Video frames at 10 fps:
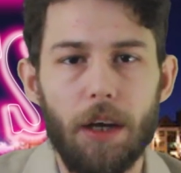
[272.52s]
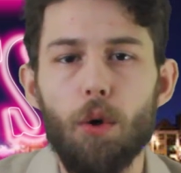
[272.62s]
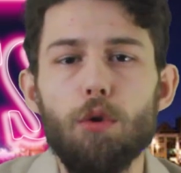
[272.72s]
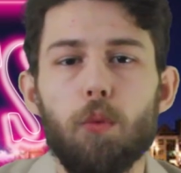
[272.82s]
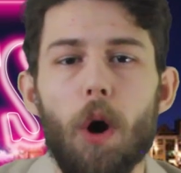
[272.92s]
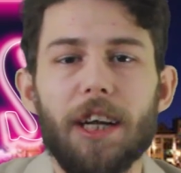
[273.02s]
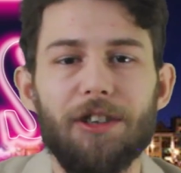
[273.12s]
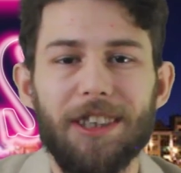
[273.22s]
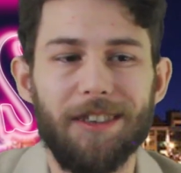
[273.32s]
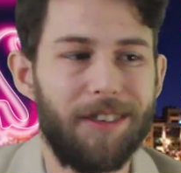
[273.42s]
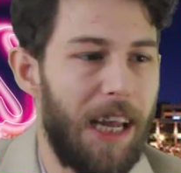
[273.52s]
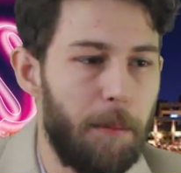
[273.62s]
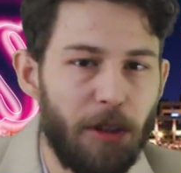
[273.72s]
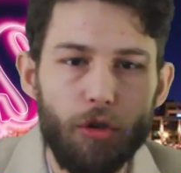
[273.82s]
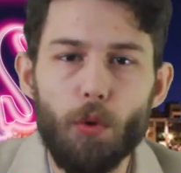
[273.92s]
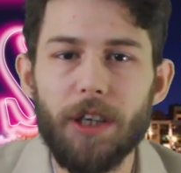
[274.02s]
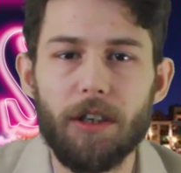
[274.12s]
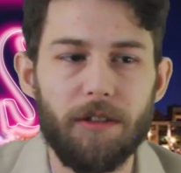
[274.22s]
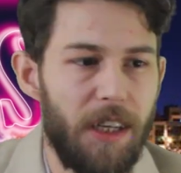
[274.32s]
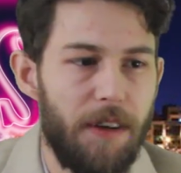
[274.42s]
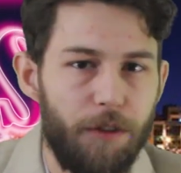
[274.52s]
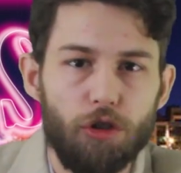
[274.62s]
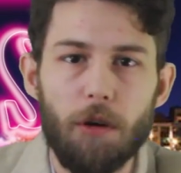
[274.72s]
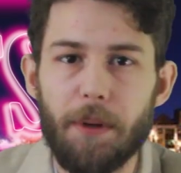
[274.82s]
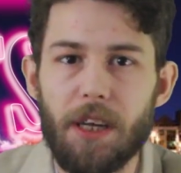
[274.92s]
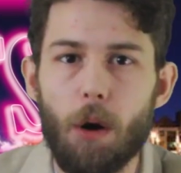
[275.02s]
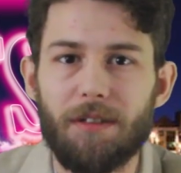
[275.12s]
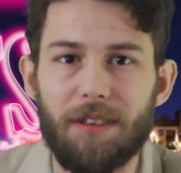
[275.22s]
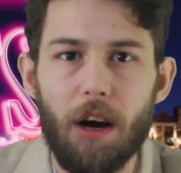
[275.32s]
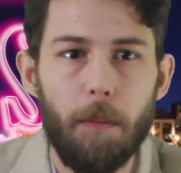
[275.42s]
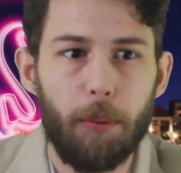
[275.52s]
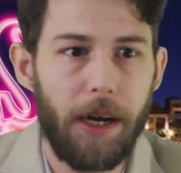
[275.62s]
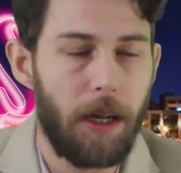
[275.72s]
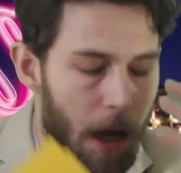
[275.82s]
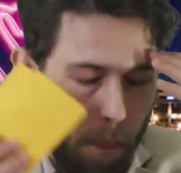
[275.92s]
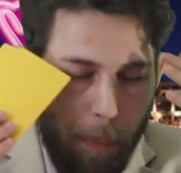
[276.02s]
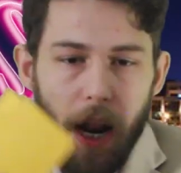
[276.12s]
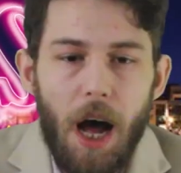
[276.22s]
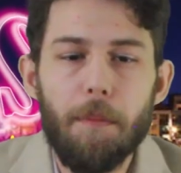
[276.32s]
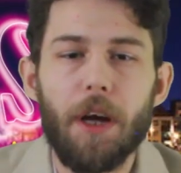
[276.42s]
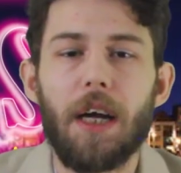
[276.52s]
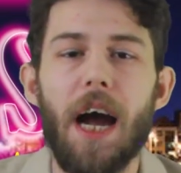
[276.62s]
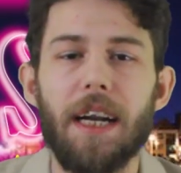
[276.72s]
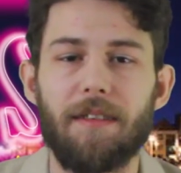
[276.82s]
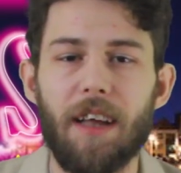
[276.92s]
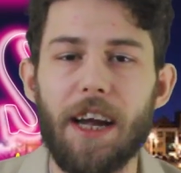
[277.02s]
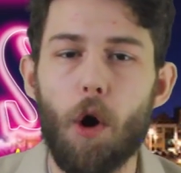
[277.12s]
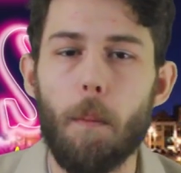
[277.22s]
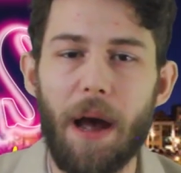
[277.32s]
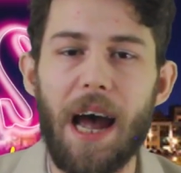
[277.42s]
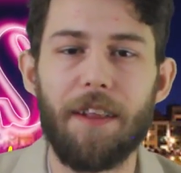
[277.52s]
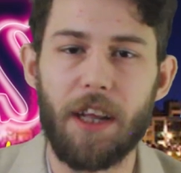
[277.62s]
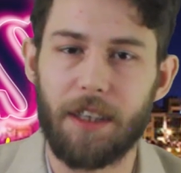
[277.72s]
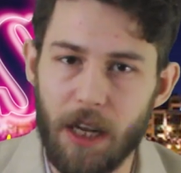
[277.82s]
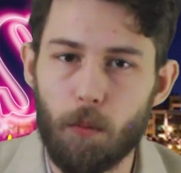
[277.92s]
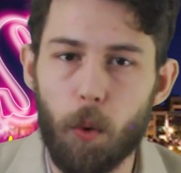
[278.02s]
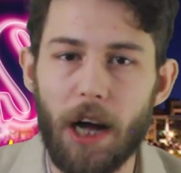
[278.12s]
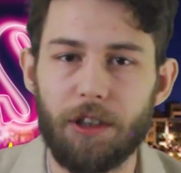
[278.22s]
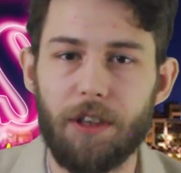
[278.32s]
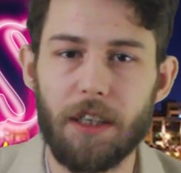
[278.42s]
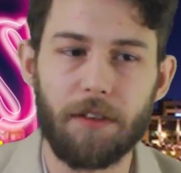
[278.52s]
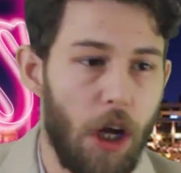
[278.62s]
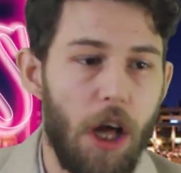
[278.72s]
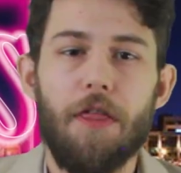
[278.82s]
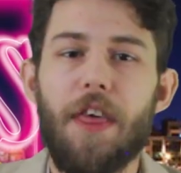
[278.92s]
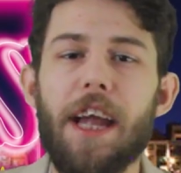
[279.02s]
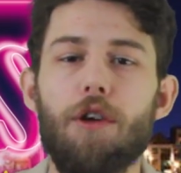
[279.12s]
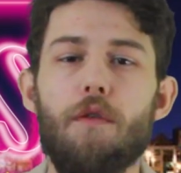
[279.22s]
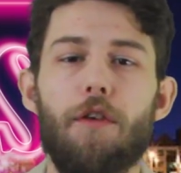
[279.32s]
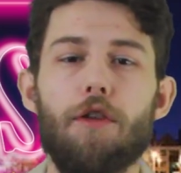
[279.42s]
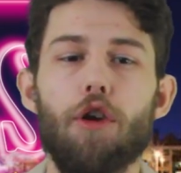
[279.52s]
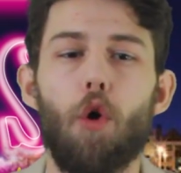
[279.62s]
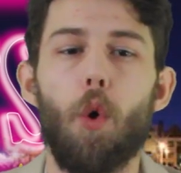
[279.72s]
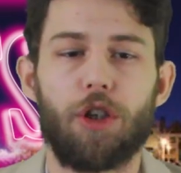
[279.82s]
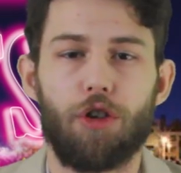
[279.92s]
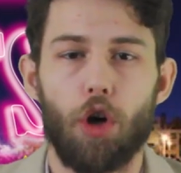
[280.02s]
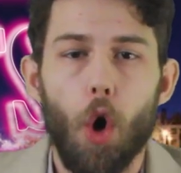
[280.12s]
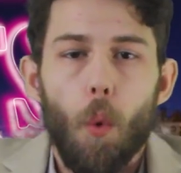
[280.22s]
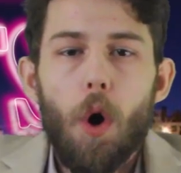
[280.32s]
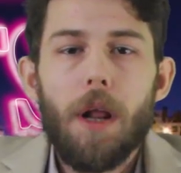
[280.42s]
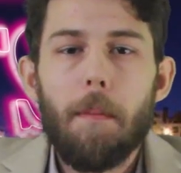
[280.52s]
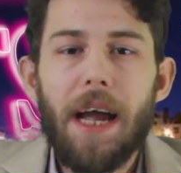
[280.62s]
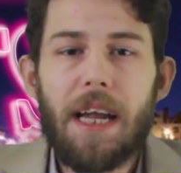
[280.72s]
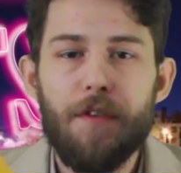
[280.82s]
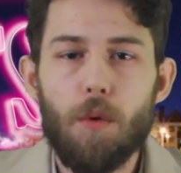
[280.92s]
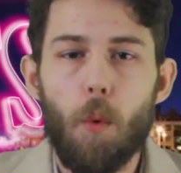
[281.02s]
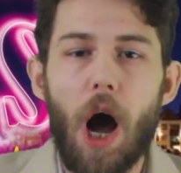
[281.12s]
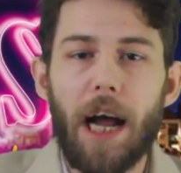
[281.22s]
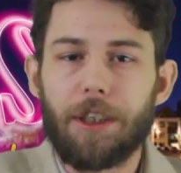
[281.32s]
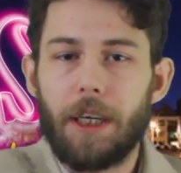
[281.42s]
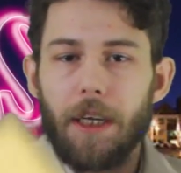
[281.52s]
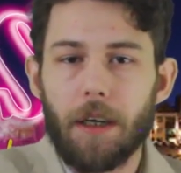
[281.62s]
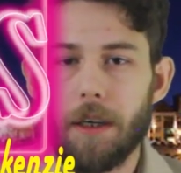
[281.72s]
Who's watching this game? It's New Year's Eve. You should be out celebrating. But I'm the kind of psychopath that did watch this. Thank you for the torture. What am I even watching?